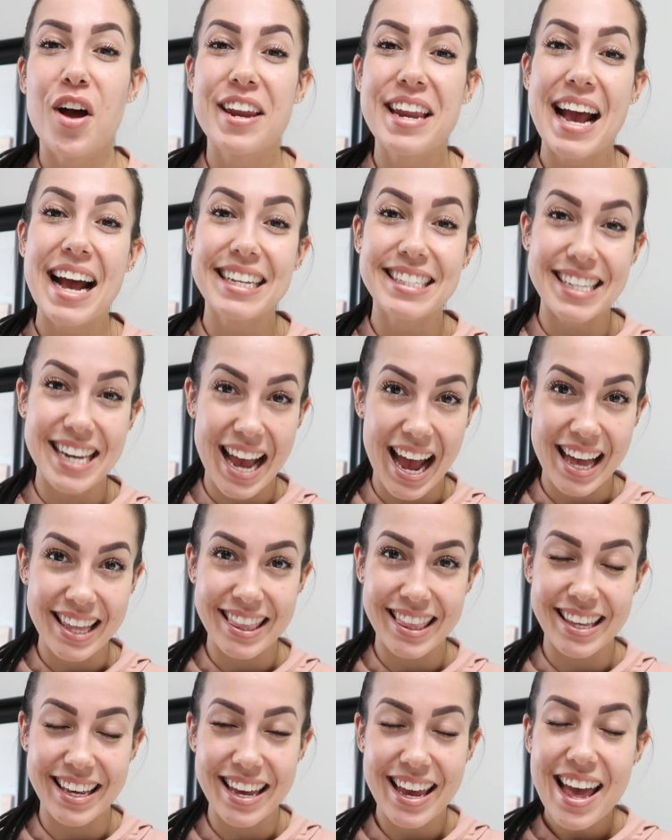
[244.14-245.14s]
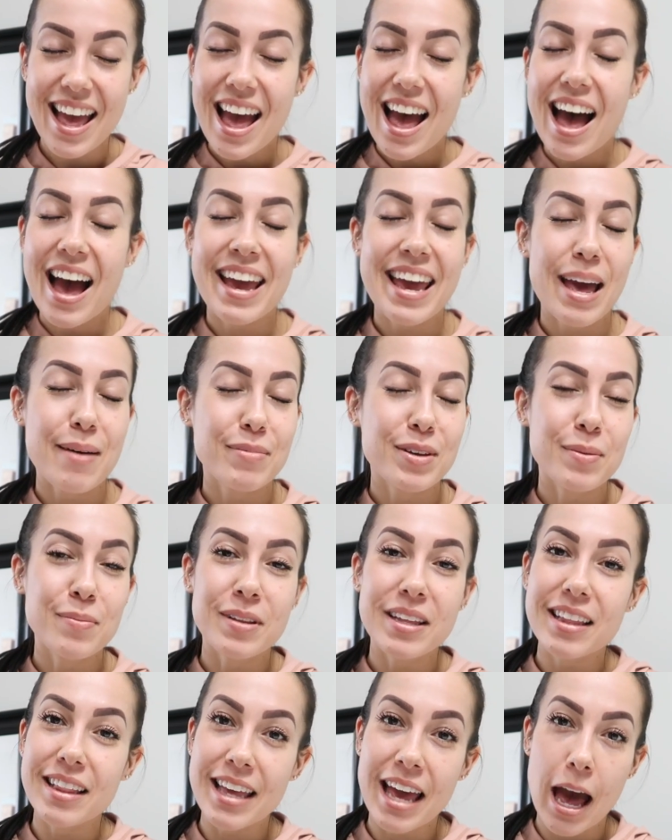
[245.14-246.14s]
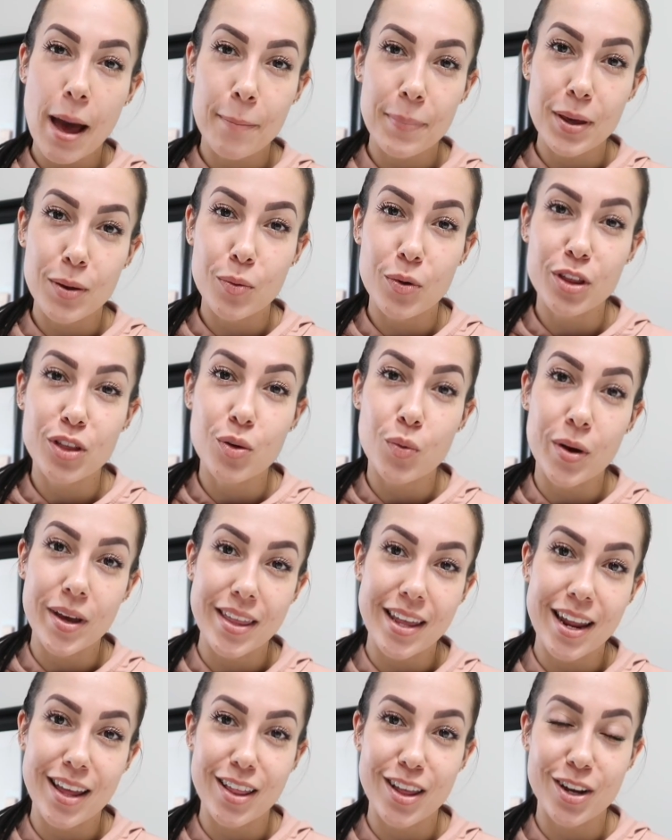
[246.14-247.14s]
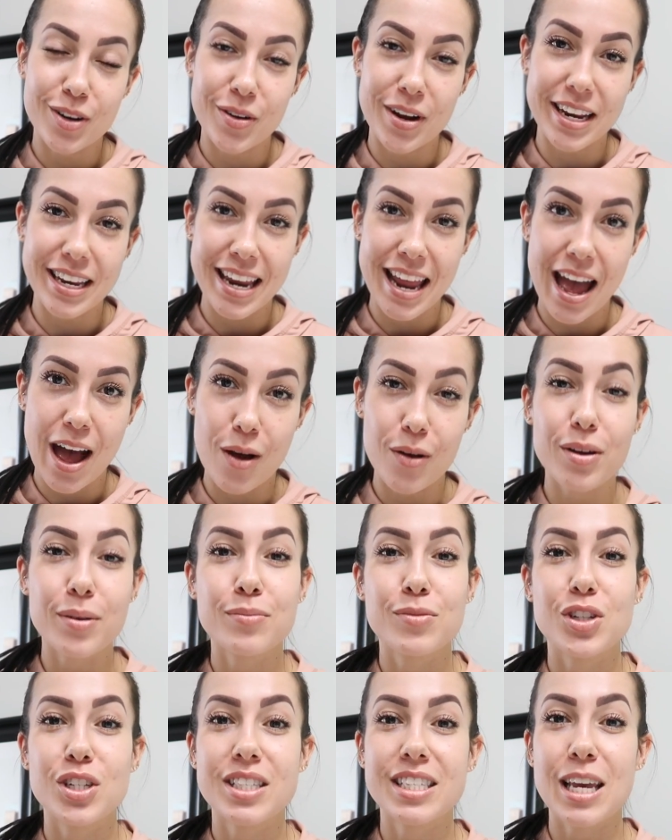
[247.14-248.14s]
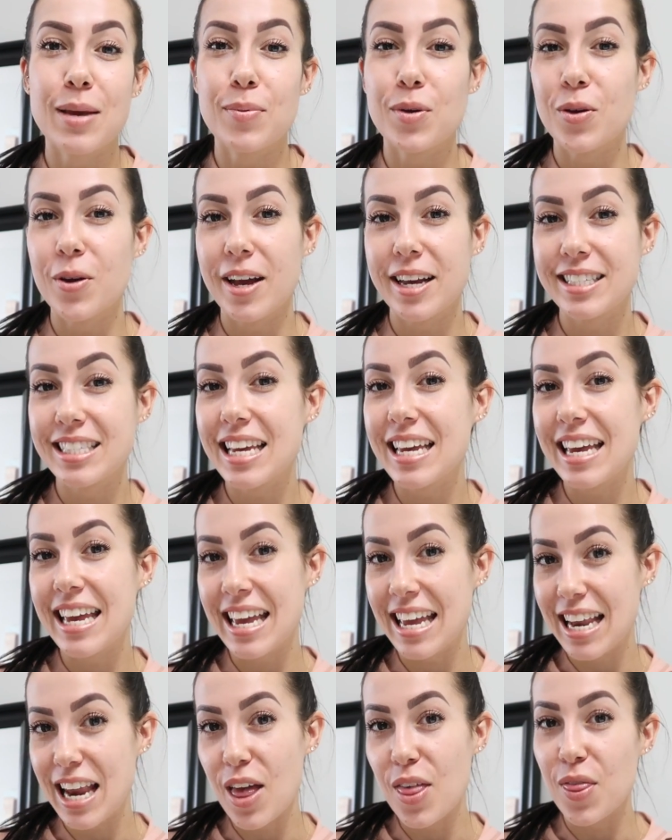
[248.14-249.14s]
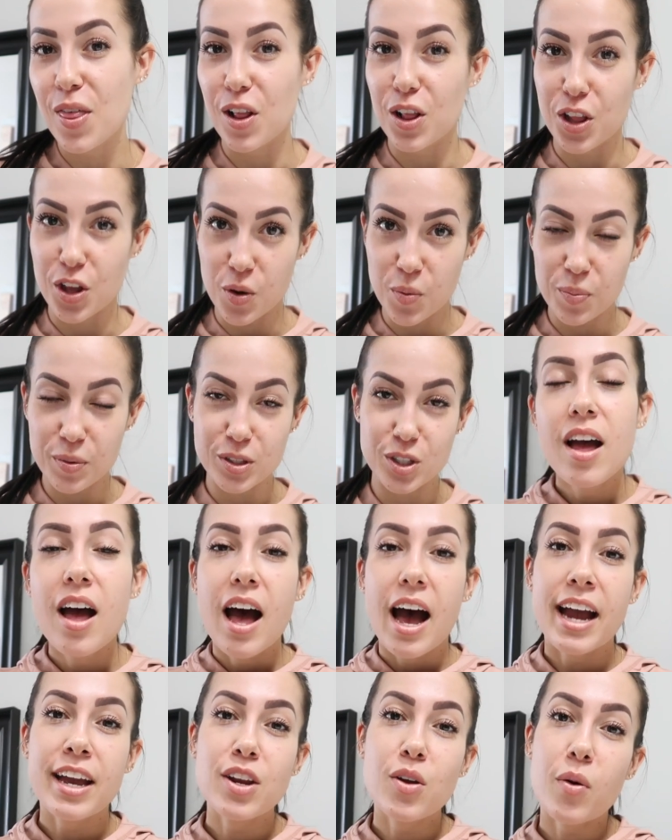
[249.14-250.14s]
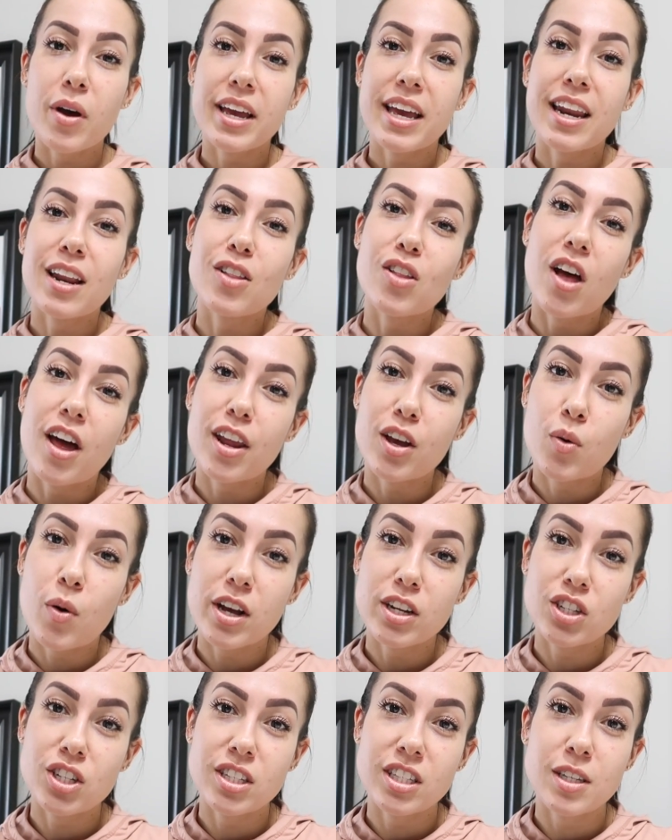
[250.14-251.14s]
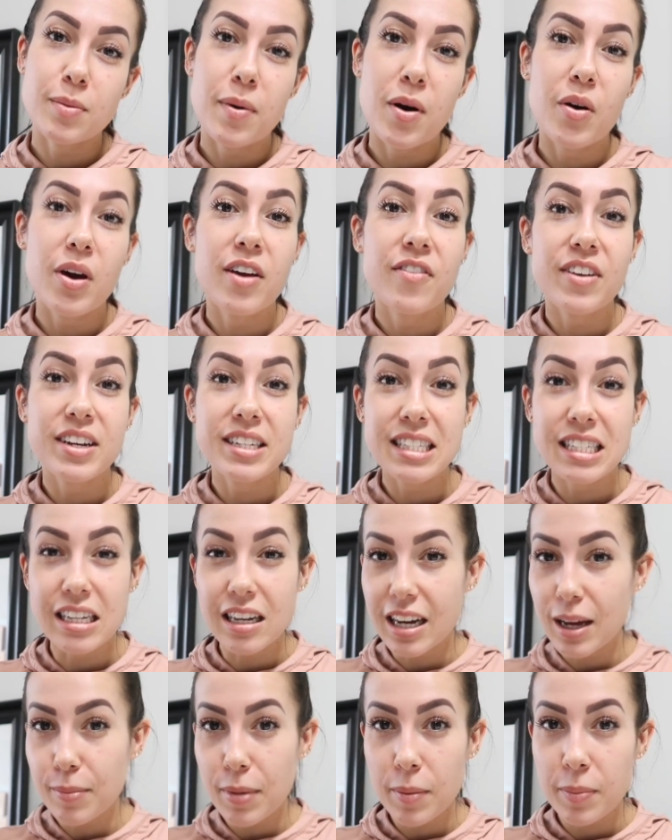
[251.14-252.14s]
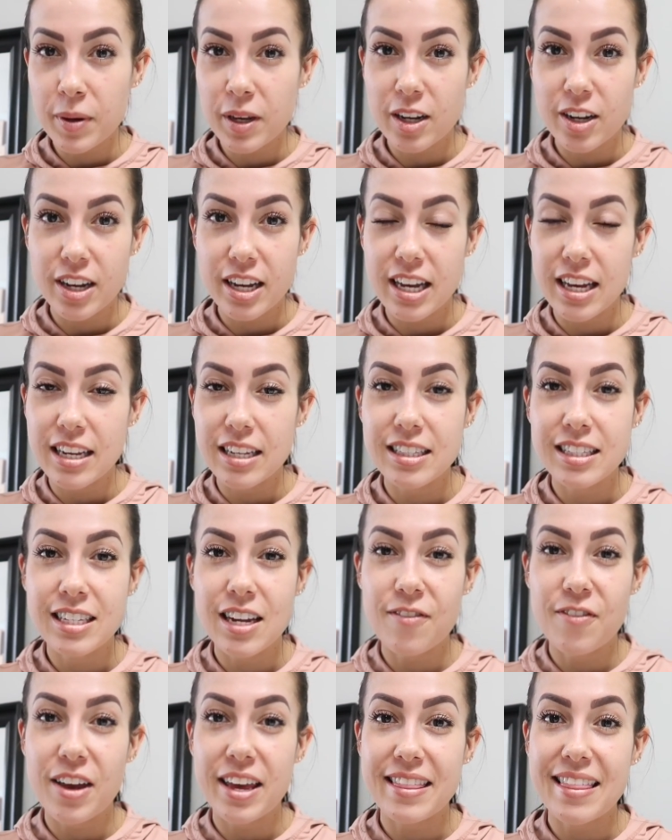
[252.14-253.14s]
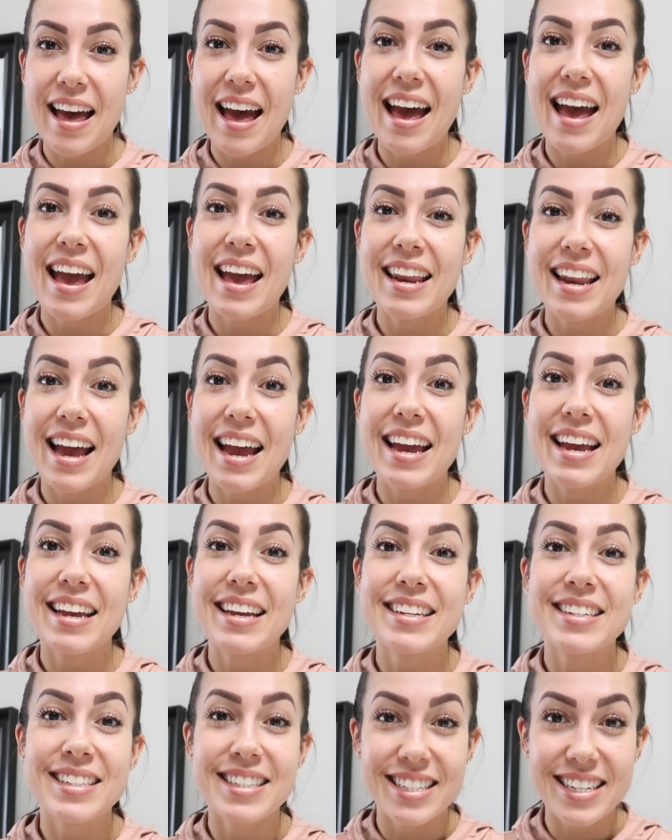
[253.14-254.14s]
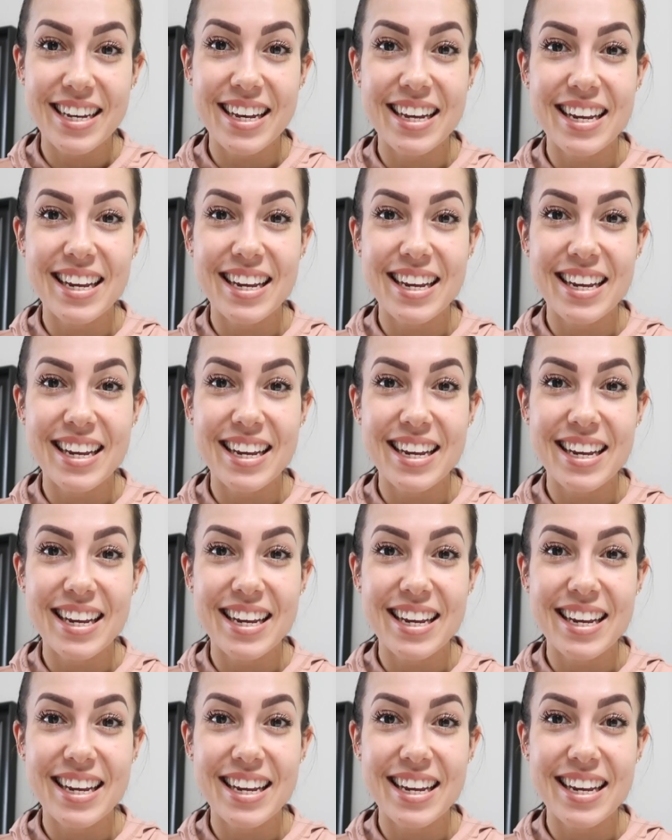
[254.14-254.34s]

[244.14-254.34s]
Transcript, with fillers: on as an athlete. I am completely happy with the way that I look right now. I'm just keeping you guys in the loop. I know I get a lot of questions about if I still get my period and stuff like that, and I